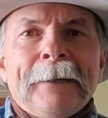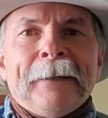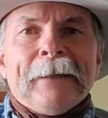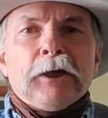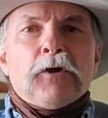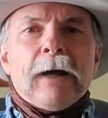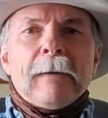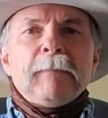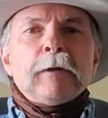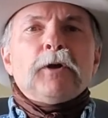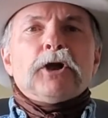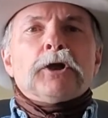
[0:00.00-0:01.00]
Hello, I'm
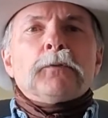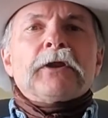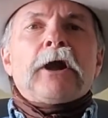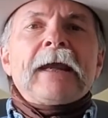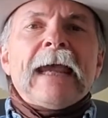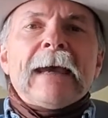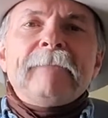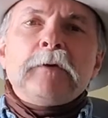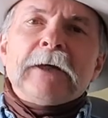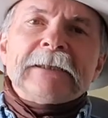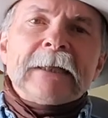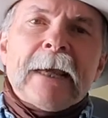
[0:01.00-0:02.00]
Bill Bullard with RCAF
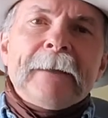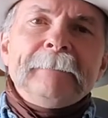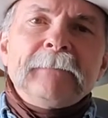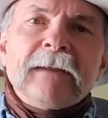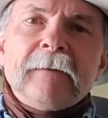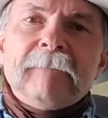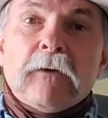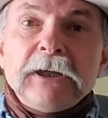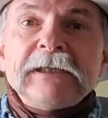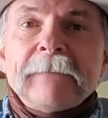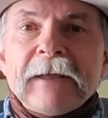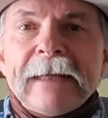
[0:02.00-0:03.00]
USA, the
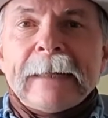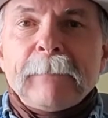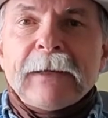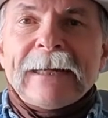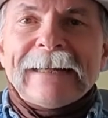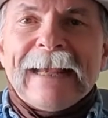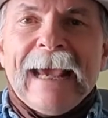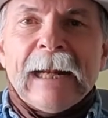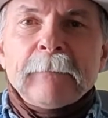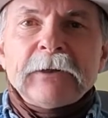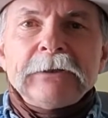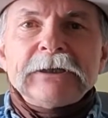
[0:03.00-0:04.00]
voice of the independent cattle
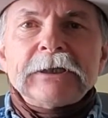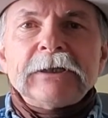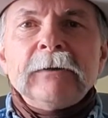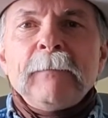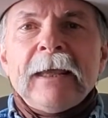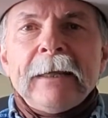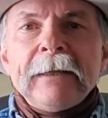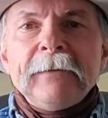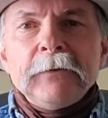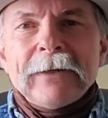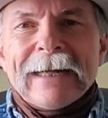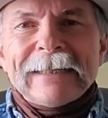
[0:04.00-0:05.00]
producer in
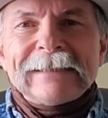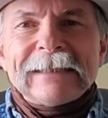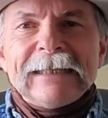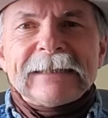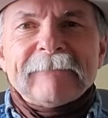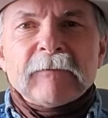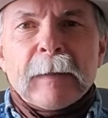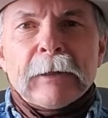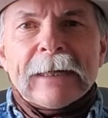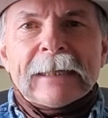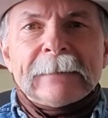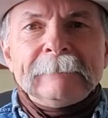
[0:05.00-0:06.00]
the United States of
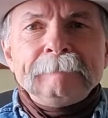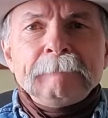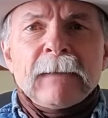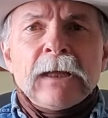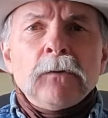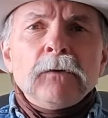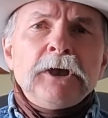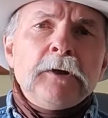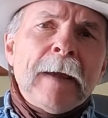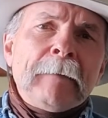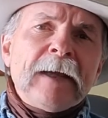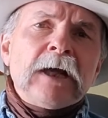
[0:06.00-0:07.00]
America. Well, you
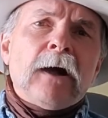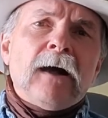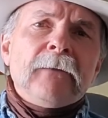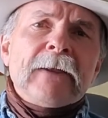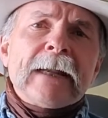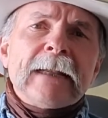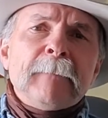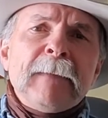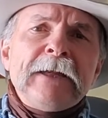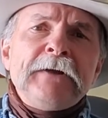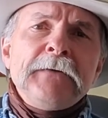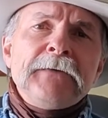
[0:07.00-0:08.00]
may recall that in the
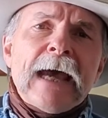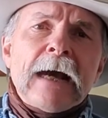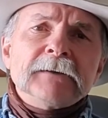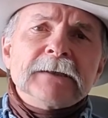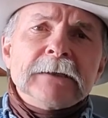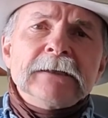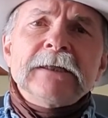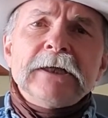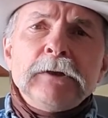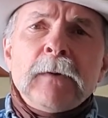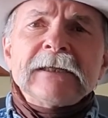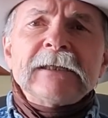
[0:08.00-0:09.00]
mid-2000s, the
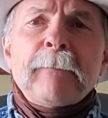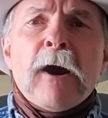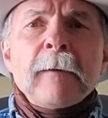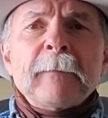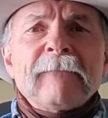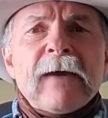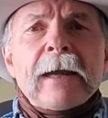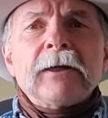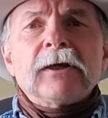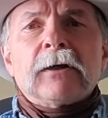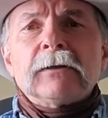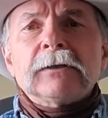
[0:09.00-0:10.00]
U.S. Department of
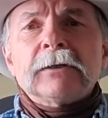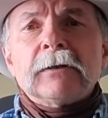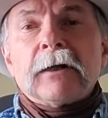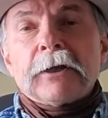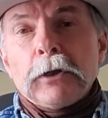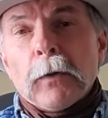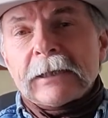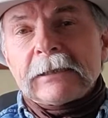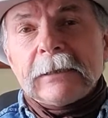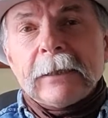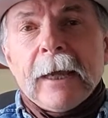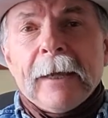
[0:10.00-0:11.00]
Agriculture, or
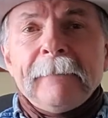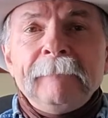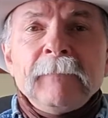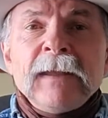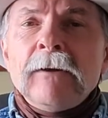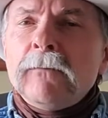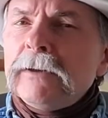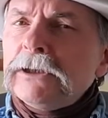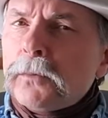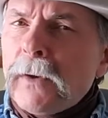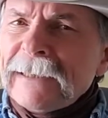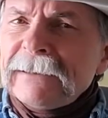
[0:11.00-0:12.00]
USDA, was
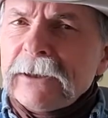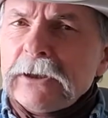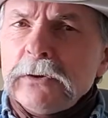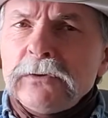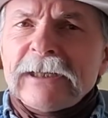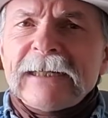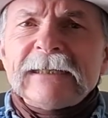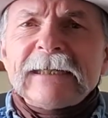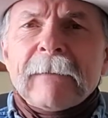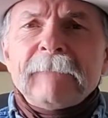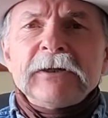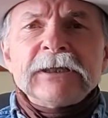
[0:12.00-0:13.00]
resolute in its
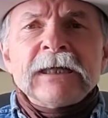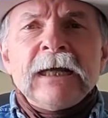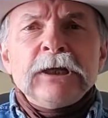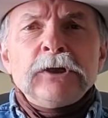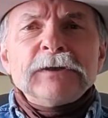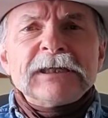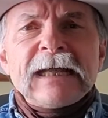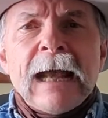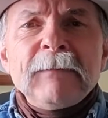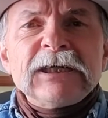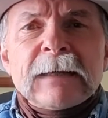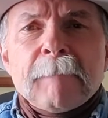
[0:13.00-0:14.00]
efforts to
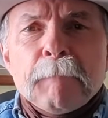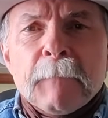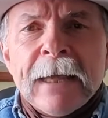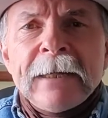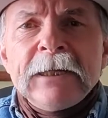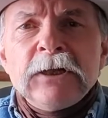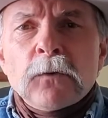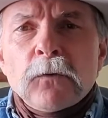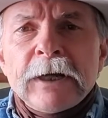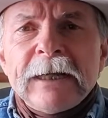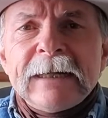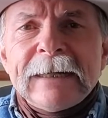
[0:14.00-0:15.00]
establish a
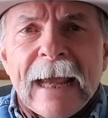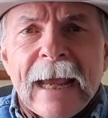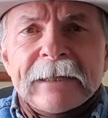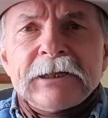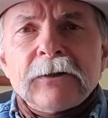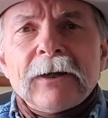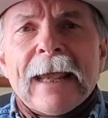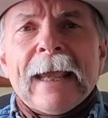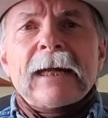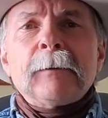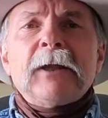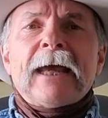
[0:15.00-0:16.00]
mandatory national
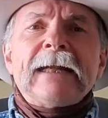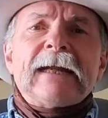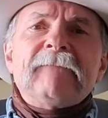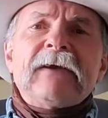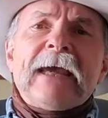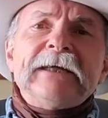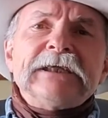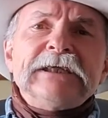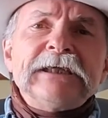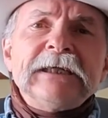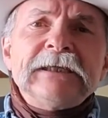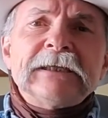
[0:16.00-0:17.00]
animal identification
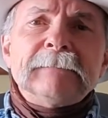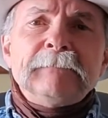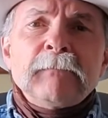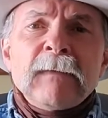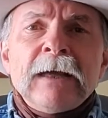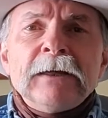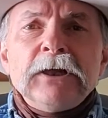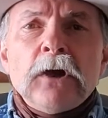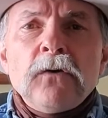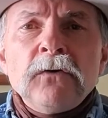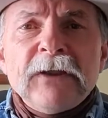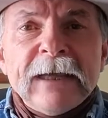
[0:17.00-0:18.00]
system
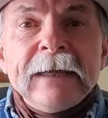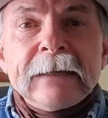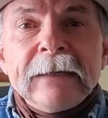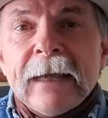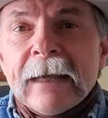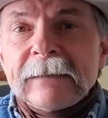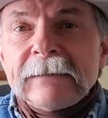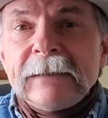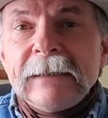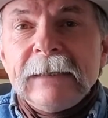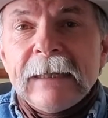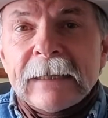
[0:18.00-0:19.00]
known then as
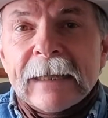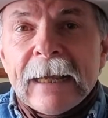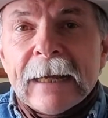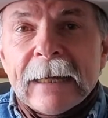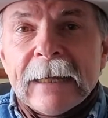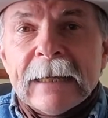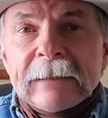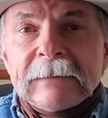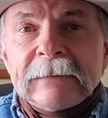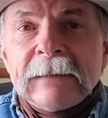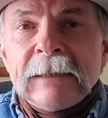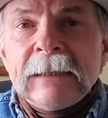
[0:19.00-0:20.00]
the
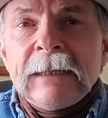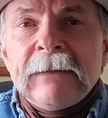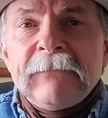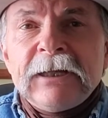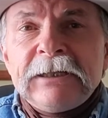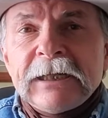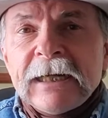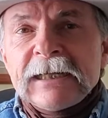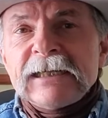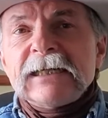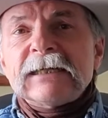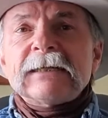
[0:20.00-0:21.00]
NAIS. The
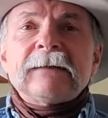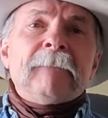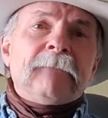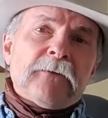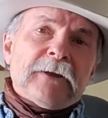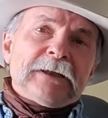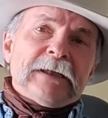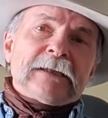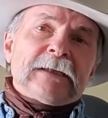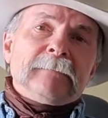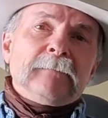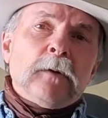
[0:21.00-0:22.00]
genesis for the
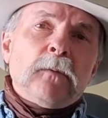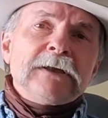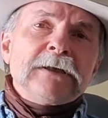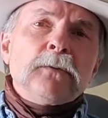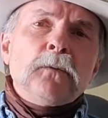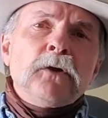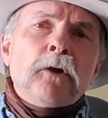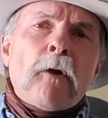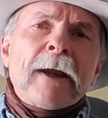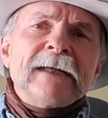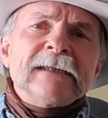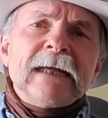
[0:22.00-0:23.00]
system was the World
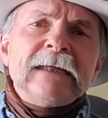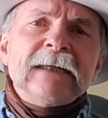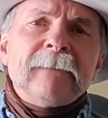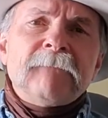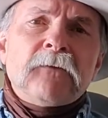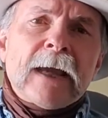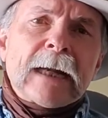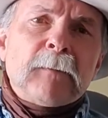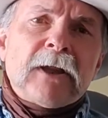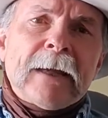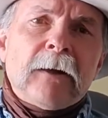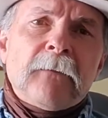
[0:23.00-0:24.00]
Organization for
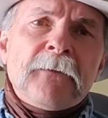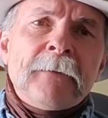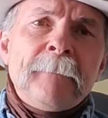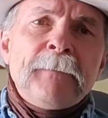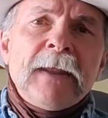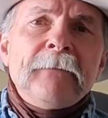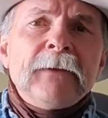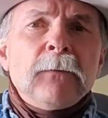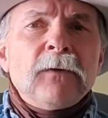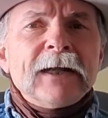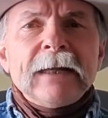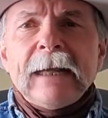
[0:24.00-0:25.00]
Animal Health that
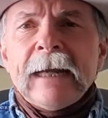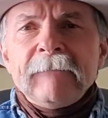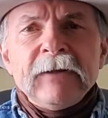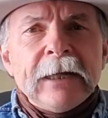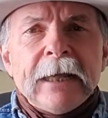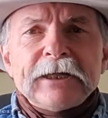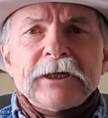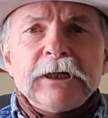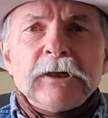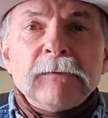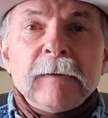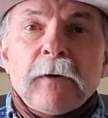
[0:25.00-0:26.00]
wanted every nation
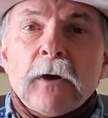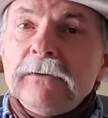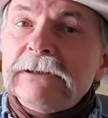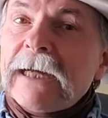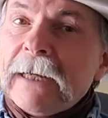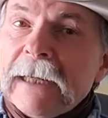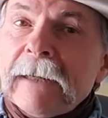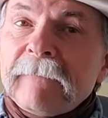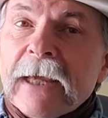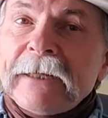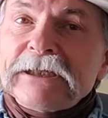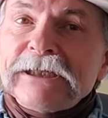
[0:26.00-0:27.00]
to impose
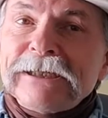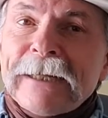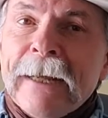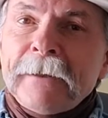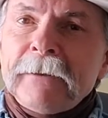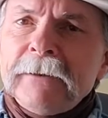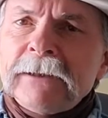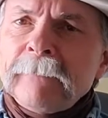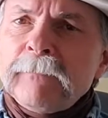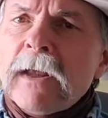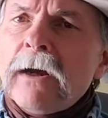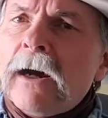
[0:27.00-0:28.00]
identification standards
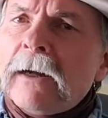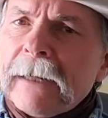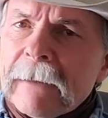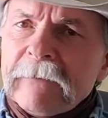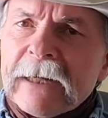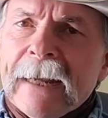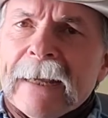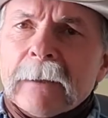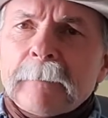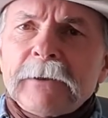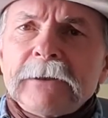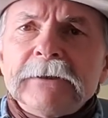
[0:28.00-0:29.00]
on every
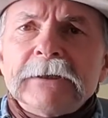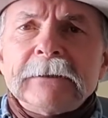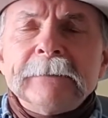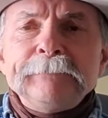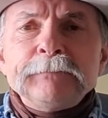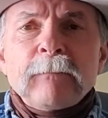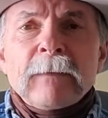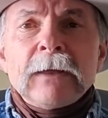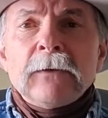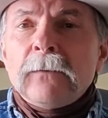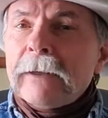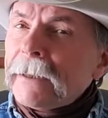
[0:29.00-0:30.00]
cattle producer.
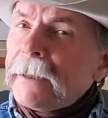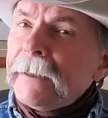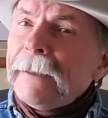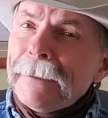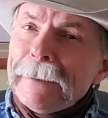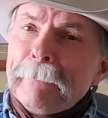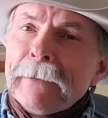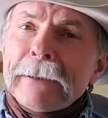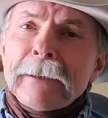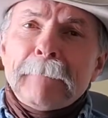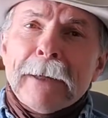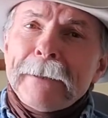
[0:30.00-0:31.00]
Well, in
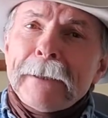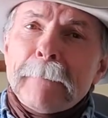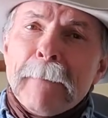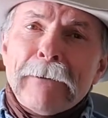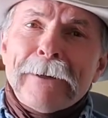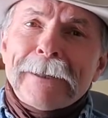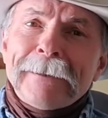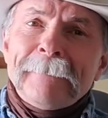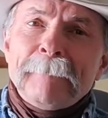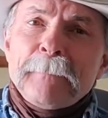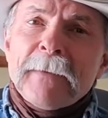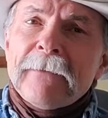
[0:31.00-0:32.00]
independent-minded
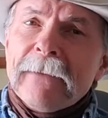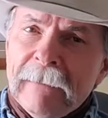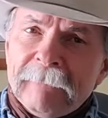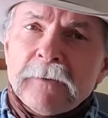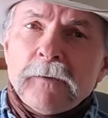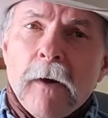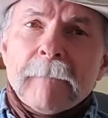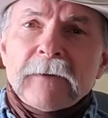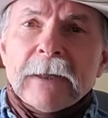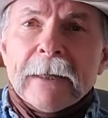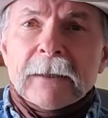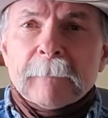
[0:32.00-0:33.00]
America, that flew
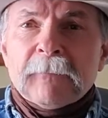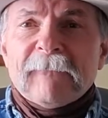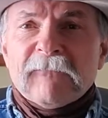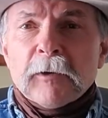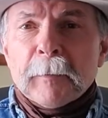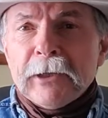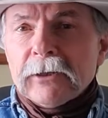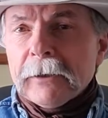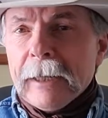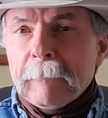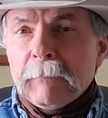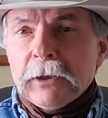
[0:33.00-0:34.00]
over like the proverbial
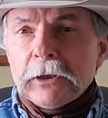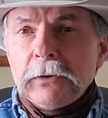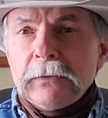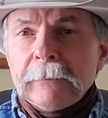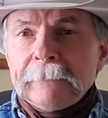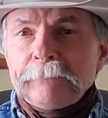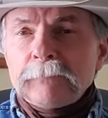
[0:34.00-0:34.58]
lead balloon.